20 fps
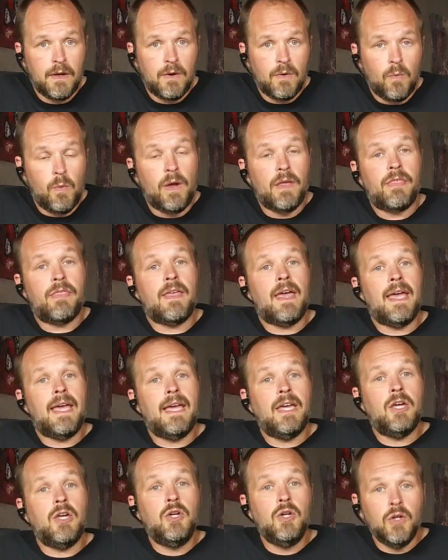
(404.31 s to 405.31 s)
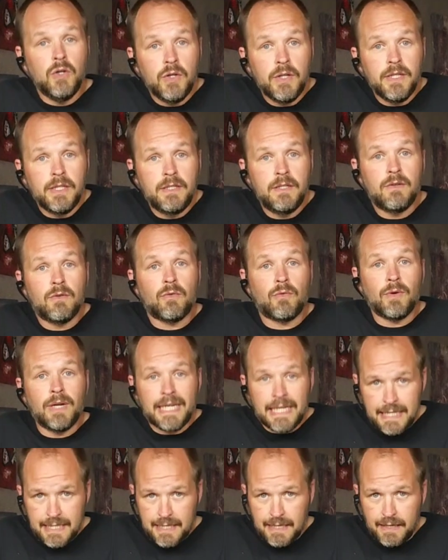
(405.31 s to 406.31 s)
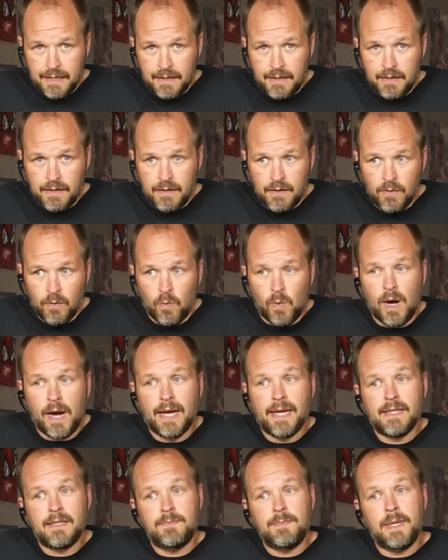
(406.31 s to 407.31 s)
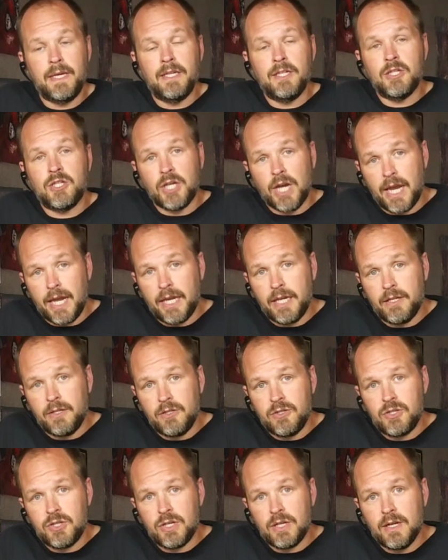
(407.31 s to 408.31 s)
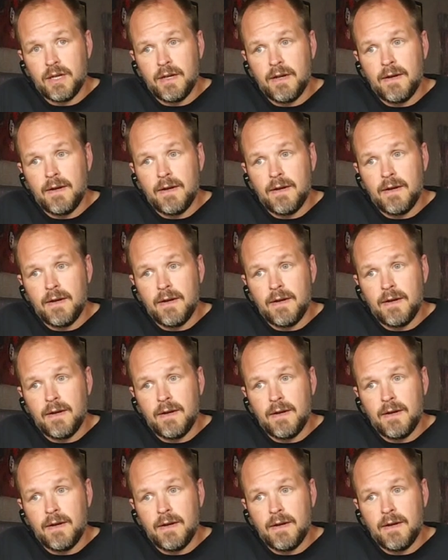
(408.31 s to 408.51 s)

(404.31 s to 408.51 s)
with a good reason why it's being changed,